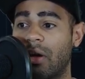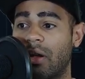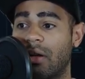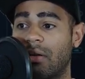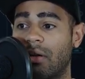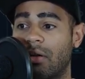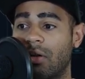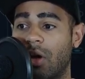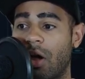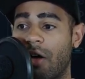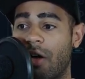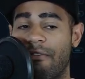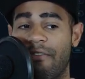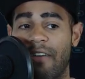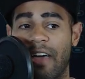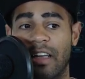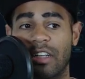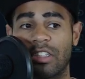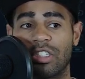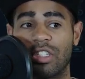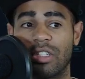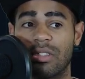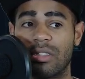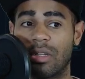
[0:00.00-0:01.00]
and you know
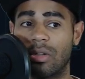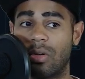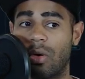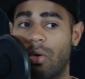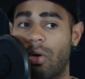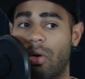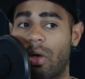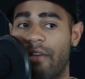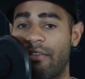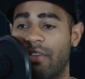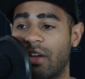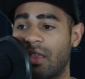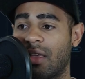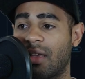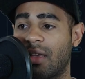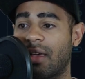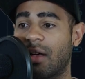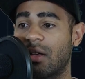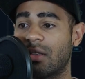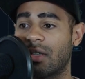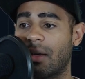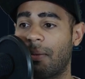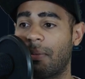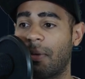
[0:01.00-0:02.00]
factions and everything
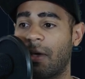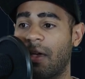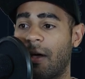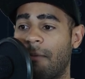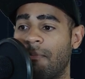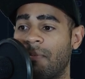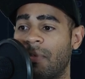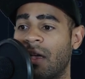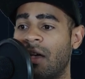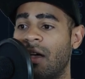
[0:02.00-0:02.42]
else up here.